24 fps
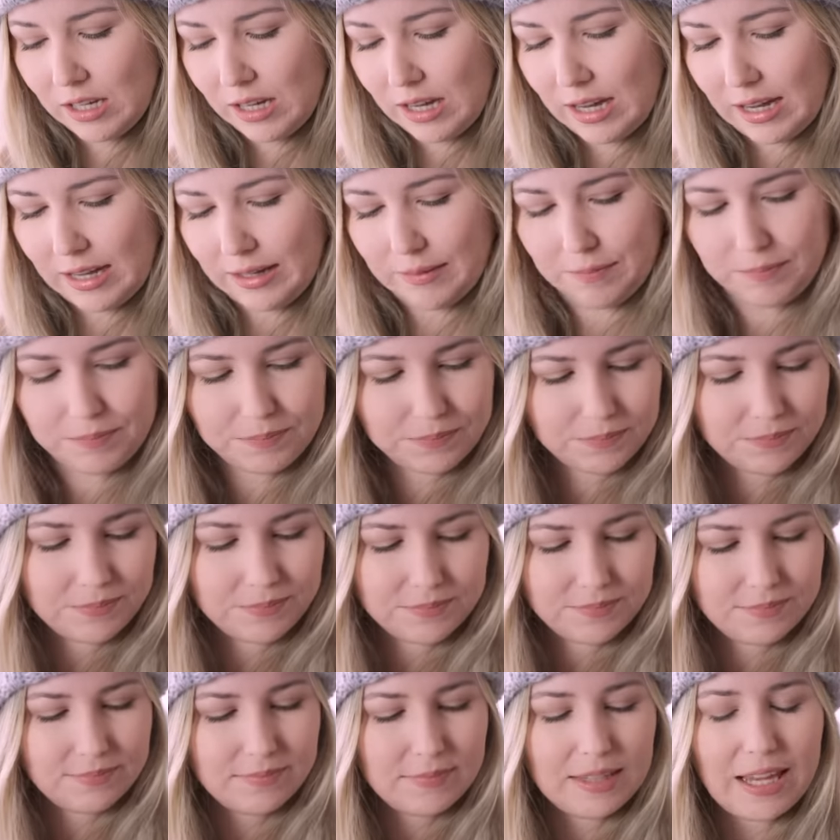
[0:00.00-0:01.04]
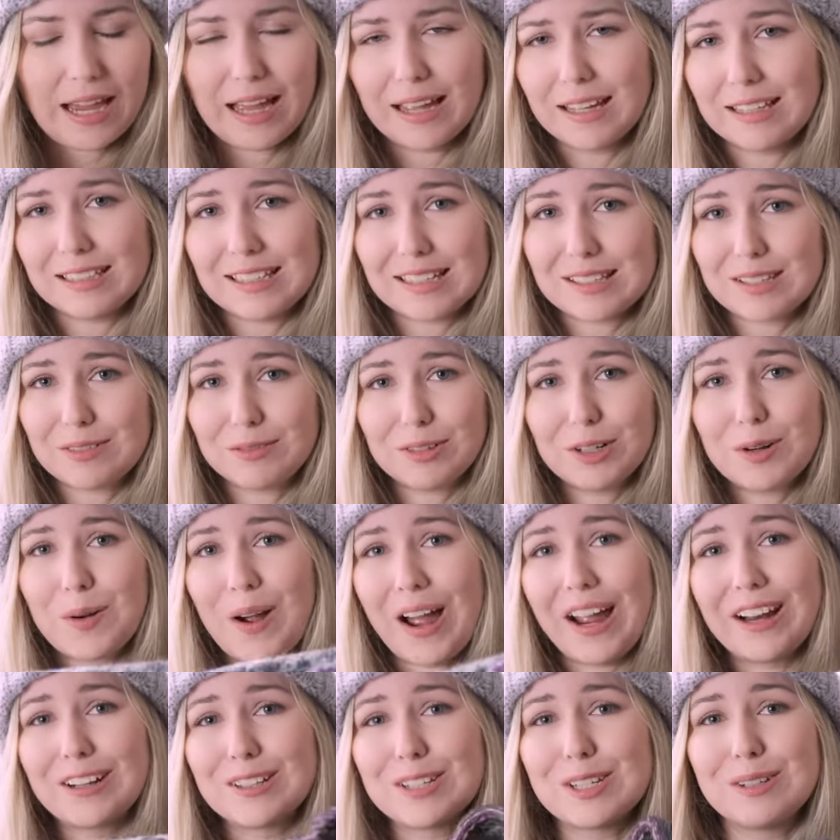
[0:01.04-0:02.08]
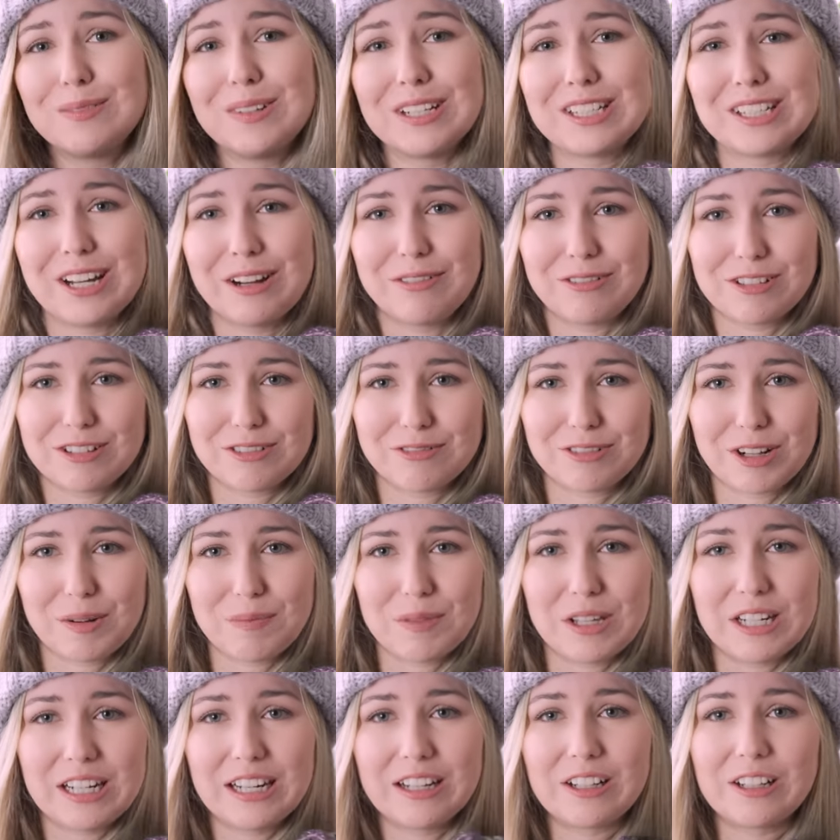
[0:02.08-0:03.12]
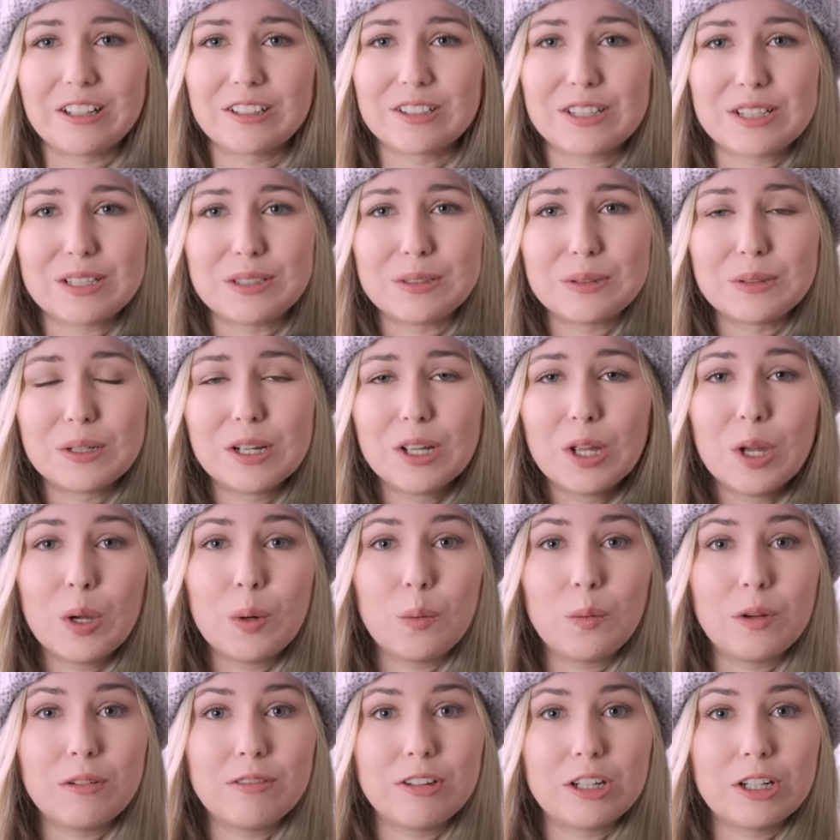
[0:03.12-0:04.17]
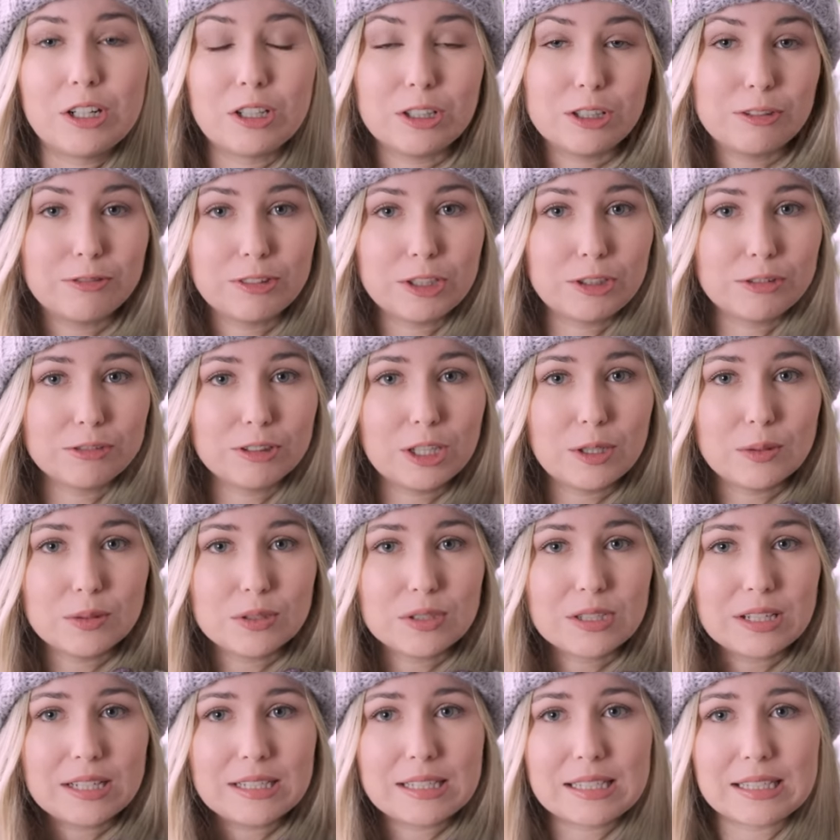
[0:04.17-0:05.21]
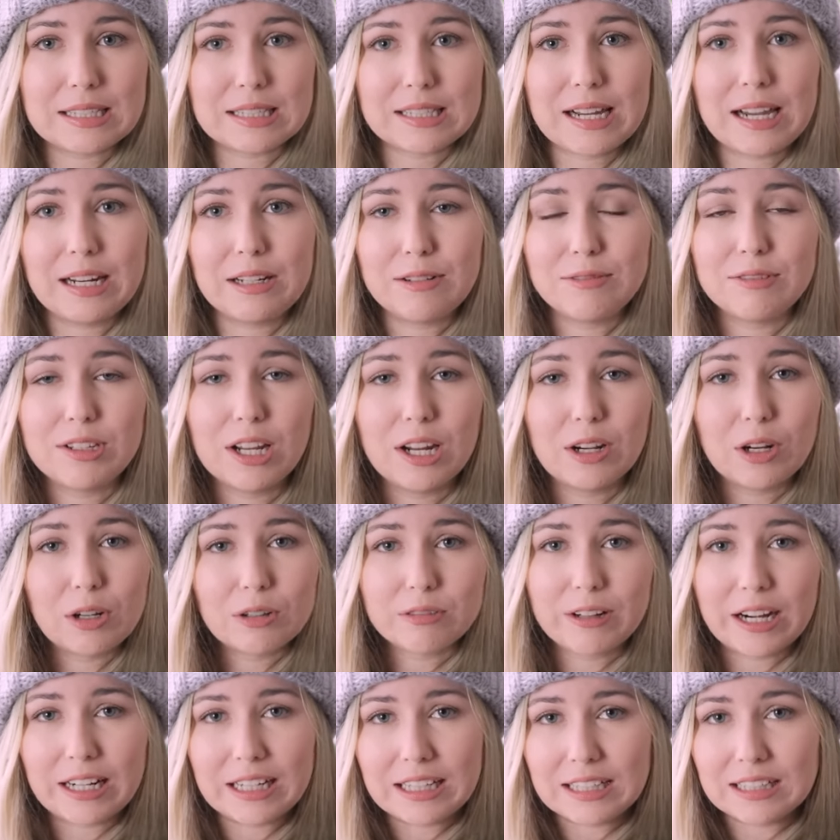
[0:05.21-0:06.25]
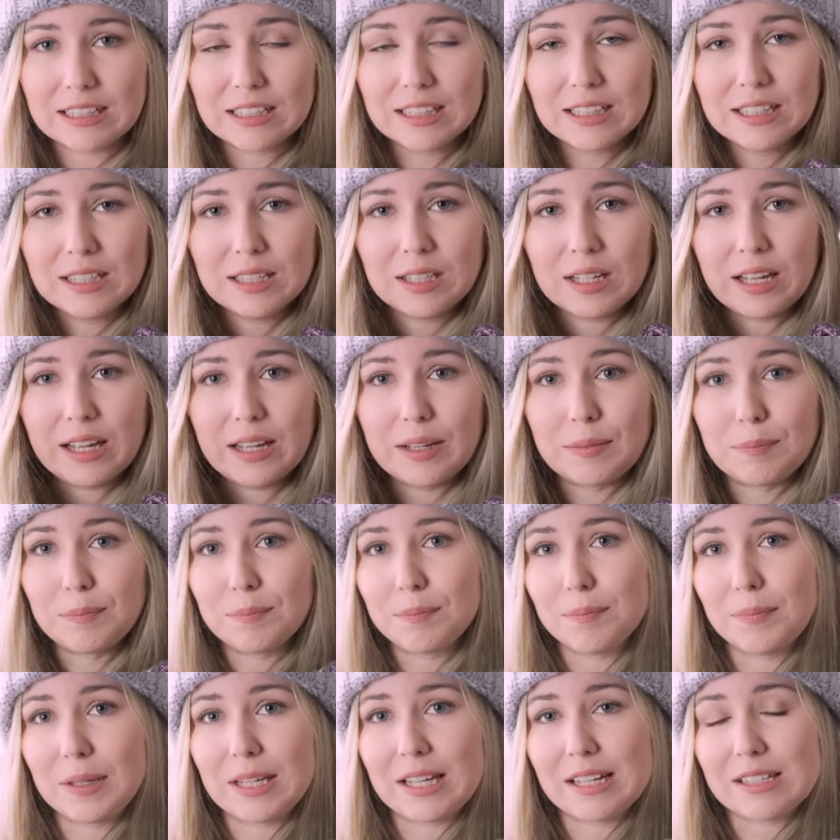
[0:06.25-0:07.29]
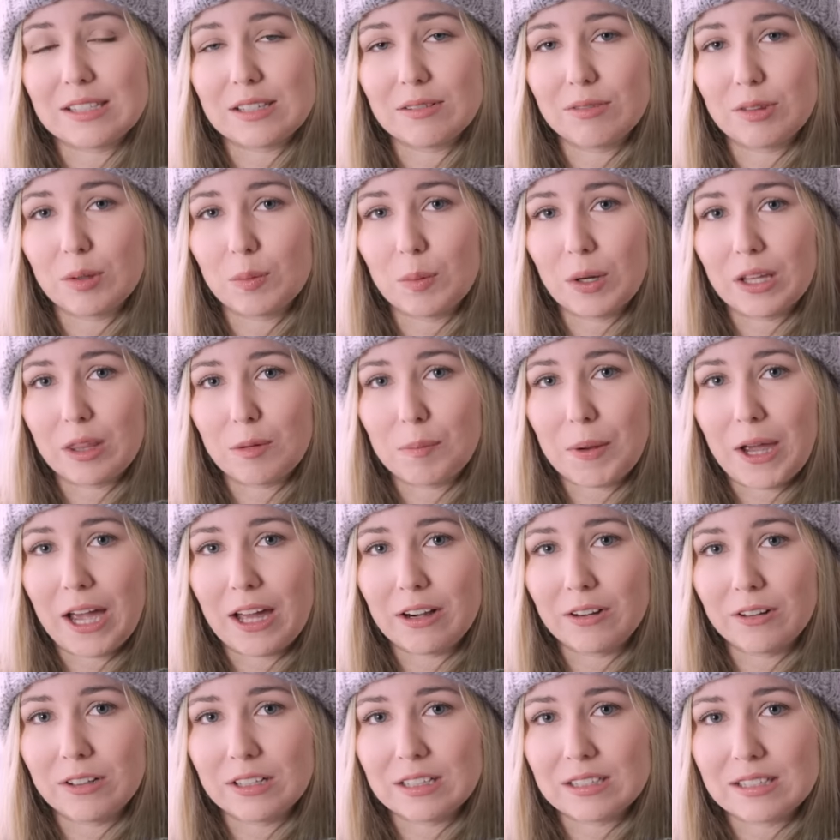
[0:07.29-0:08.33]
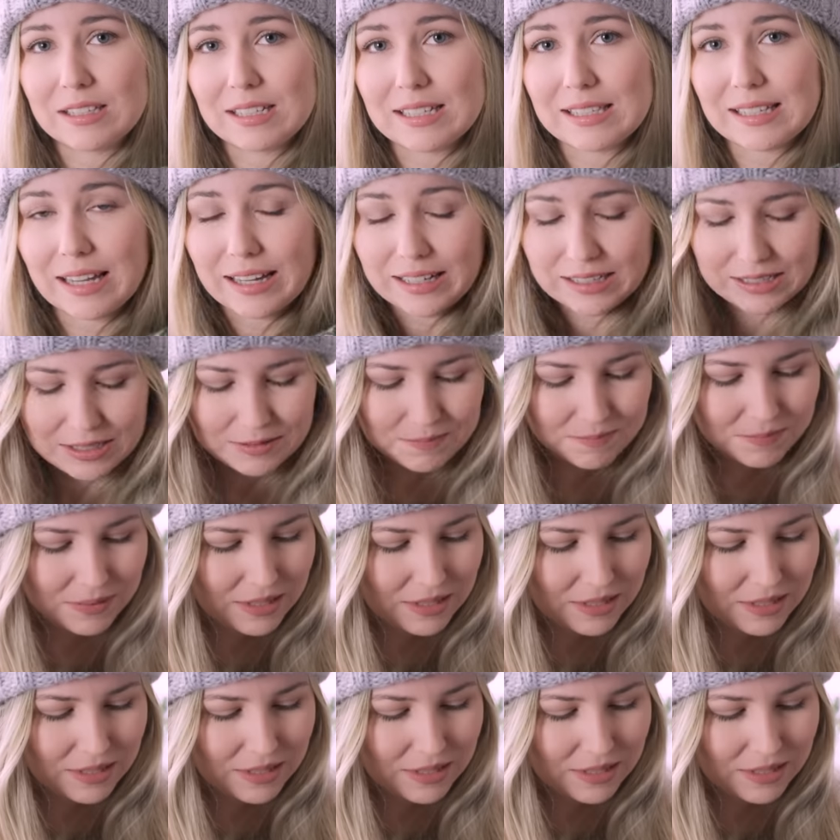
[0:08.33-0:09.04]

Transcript: Um, yeah, it doesn't require too much effort from the knitter to weave in all of your floats, because it's kind of done already um, because of the way the pattern is designed.